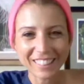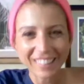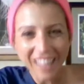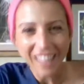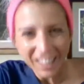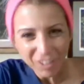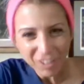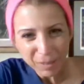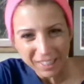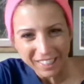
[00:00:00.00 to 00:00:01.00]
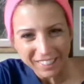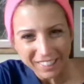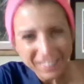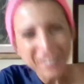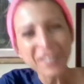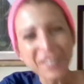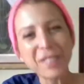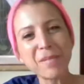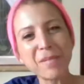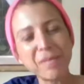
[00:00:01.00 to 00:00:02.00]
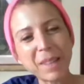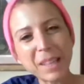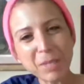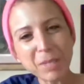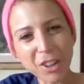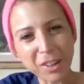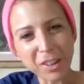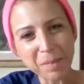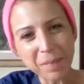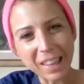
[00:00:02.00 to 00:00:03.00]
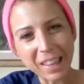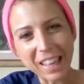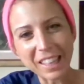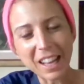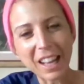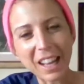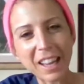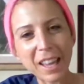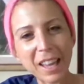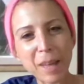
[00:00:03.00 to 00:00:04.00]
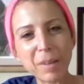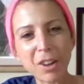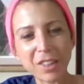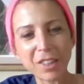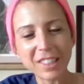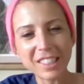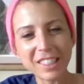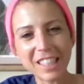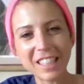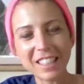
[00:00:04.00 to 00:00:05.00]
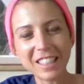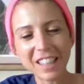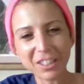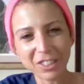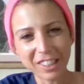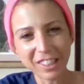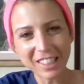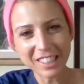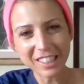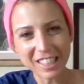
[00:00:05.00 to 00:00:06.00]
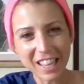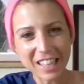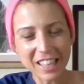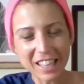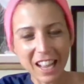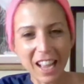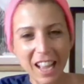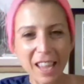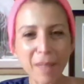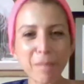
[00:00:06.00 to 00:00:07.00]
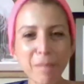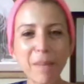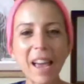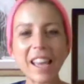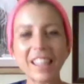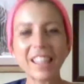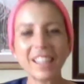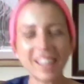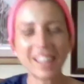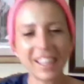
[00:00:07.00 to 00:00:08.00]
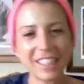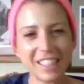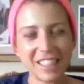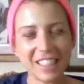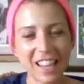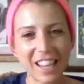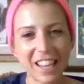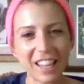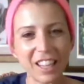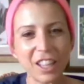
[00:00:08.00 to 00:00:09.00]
Hi everybody, my name's Autumn and I am an artist and a naturalist, and I am back again today